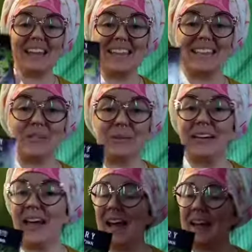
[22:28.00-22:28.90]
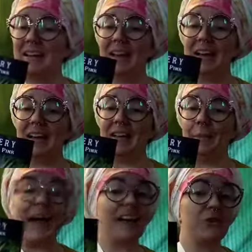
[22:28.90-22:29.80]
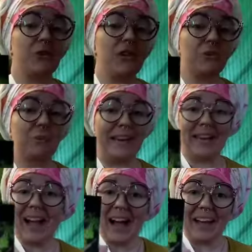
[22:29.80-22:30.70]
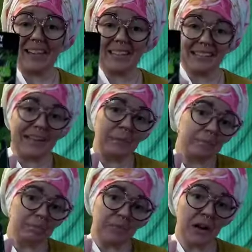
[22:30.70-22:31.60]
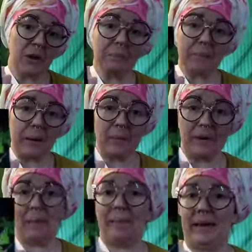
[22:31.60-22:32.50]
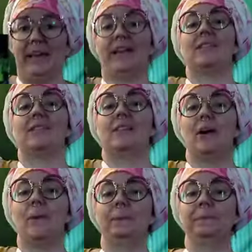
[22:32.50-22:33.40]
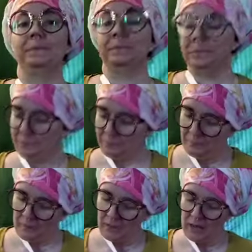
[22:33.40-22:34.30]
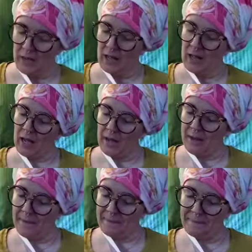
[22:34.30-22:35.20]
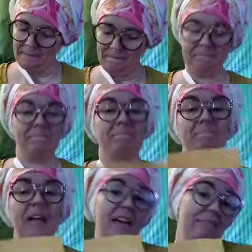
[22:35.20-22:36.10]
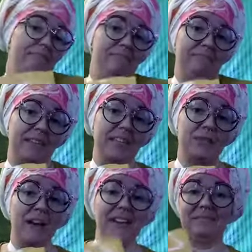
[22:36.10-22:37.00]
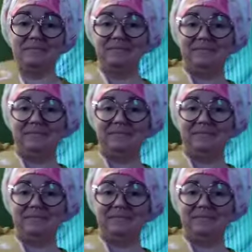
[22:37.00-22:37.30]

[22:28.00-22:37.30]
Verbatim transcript: I think this one, and uh, the package agrees with me. I think it's like you know bubblegum pink. So, um, it's fun.